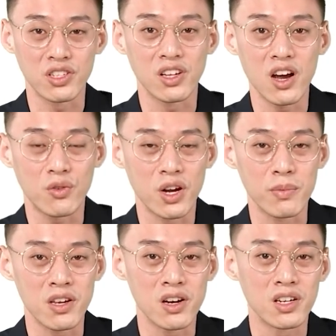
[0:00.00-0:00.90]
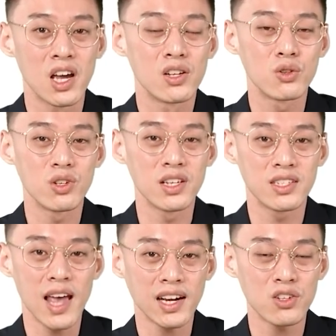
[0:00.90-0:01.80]
diagram here, to
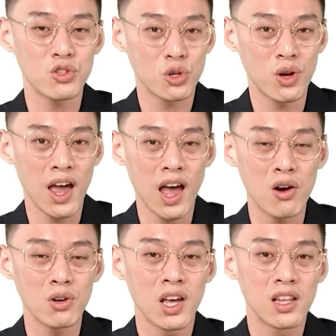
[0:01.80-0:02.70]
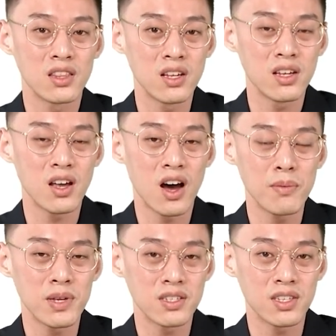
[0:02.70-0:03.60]
exactly show how the
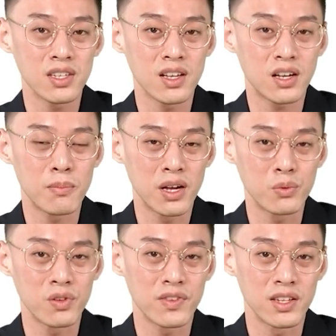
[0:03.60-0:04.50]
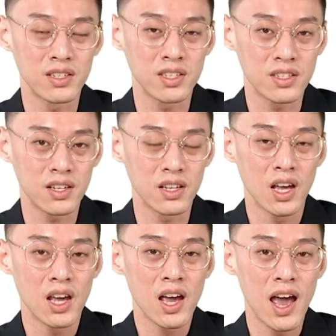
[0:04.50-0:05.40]
IPC that combined with the system
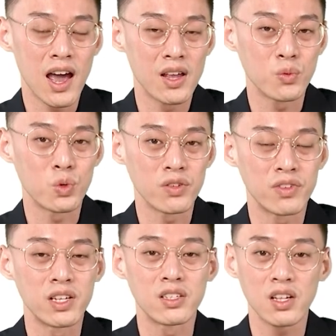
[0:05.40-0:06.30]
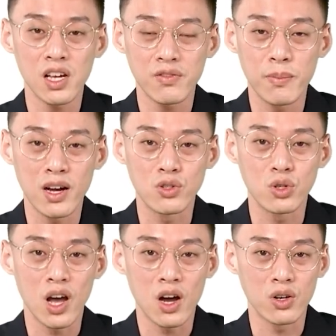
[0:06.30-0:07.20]
and with the slave module,
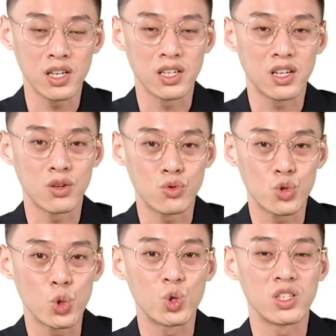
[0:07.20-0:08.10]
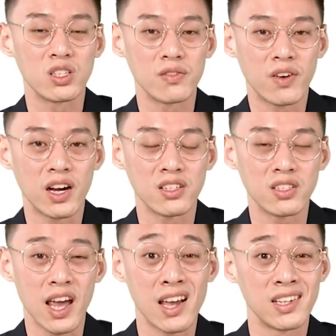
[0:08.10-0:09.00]
how it control the device
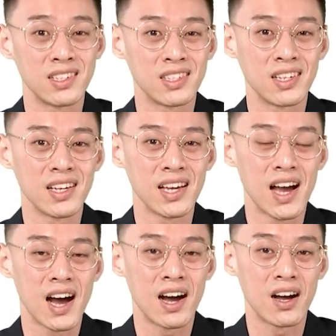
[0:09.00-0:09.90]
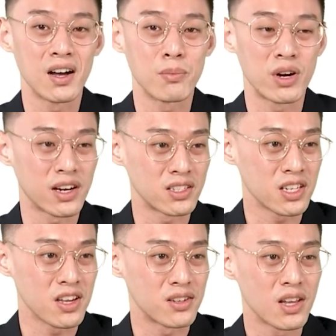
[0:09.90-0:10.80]
and products
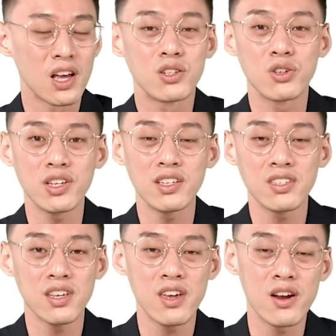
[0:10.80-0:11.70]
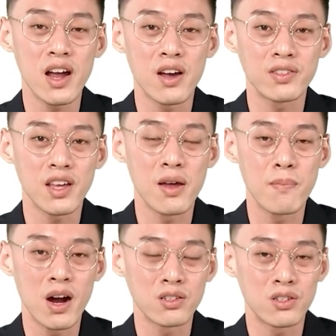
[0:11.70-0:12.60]
here. So you can see here as a
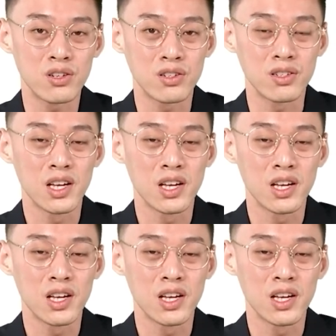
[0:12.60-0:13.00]
master